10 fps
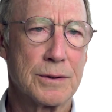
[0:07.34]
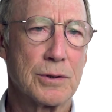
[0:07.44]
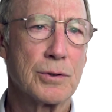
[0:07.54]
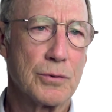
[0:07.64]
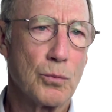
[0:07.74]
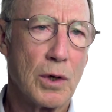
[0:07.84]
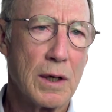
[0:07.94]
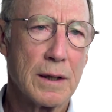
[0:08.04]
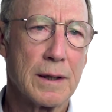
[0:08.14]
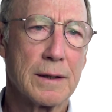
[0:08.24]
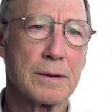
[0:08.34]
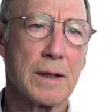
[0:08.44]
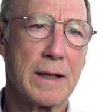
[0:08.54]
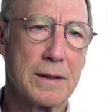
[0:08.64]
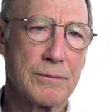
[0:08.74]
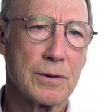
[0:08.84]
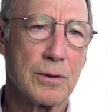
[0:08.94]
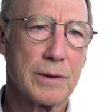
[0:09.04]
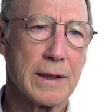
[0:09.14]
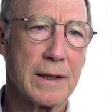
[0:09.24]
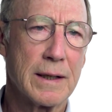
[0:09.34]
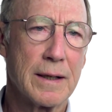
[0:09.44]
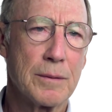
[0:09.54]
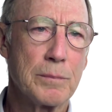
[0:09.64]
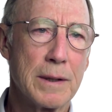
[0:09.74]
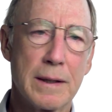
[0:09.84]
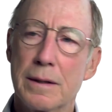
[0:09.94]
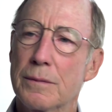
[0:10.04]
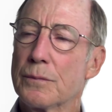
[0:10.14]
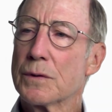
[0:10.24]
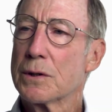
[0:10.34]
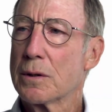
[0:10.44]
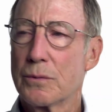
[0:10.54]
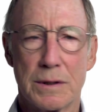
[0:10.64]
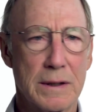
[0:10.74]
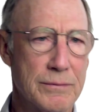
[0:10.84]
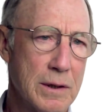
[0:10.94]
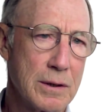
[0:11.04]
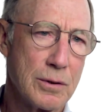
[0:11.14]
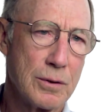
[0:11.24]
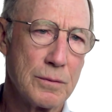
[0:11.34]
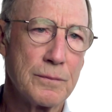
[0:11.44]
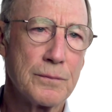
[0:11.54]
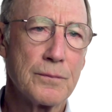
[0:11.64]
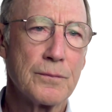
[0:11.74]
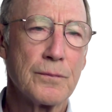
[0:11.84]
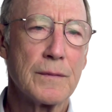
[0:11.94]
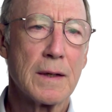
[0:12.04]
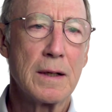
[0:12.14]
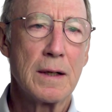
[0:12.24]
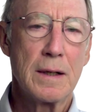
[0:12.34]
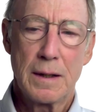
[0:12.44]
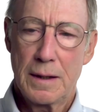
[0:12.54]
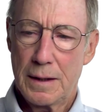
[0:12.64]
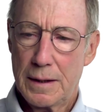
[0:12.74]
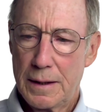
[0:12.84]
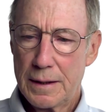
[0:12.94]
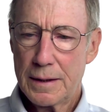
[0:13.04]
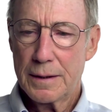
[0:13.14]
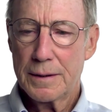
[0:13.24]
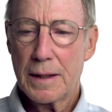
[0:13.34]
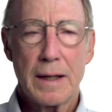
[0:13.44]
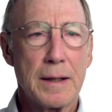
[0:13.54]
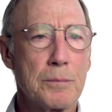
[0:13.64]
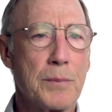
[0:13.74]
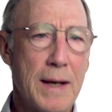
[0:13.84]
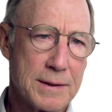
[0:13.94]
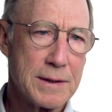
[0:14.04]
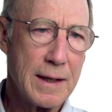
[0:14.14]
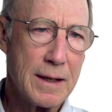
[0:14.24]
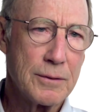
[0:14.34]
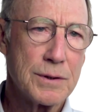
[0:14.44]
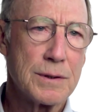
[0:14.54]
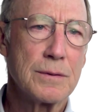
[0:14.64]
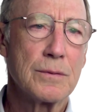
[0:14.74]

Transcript: She couldn't walk and had difficulty getting out of bed, so I was lifting her. And I passed out.